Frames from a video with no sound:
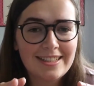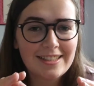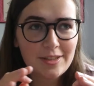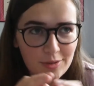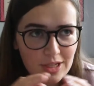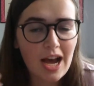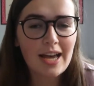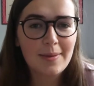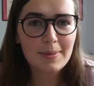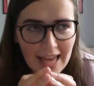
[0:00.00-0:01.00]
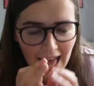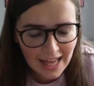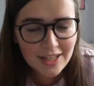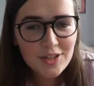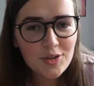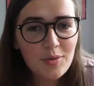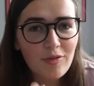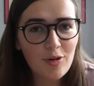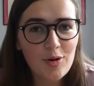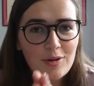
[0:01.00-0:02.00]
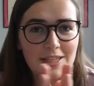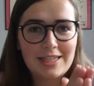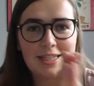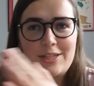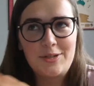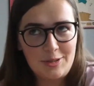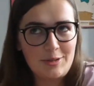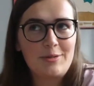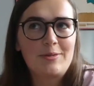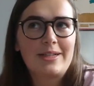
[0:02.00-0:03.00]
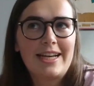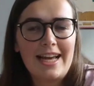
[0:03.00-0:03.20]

your time can you afford to do